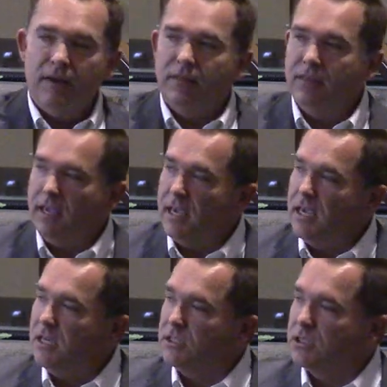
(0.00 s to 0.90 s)

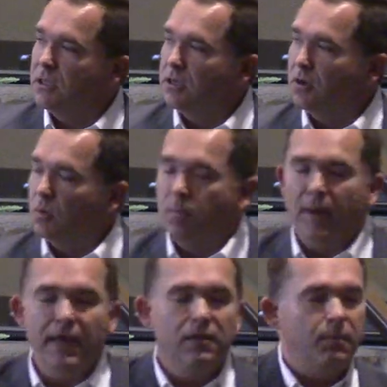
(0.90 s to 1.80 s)
These will
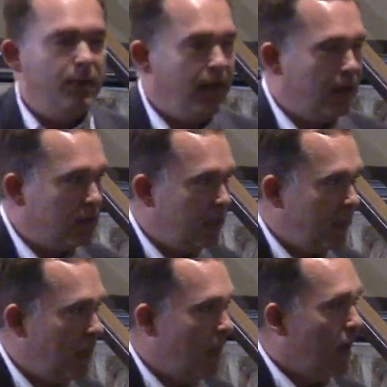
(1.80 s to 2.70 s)
pay the
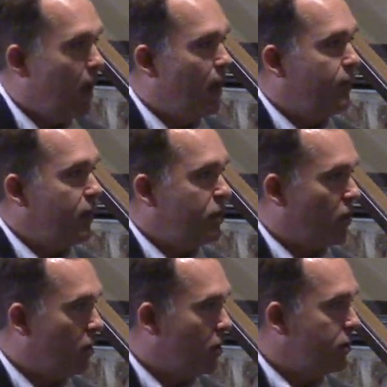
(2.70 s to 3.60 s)
penalty of
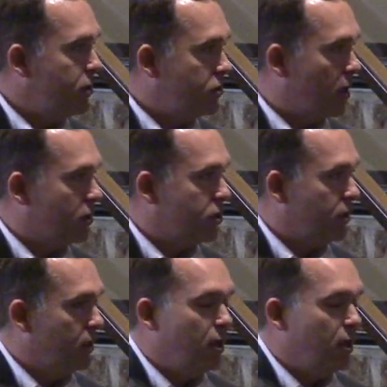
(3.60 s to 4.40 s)
eternal destruction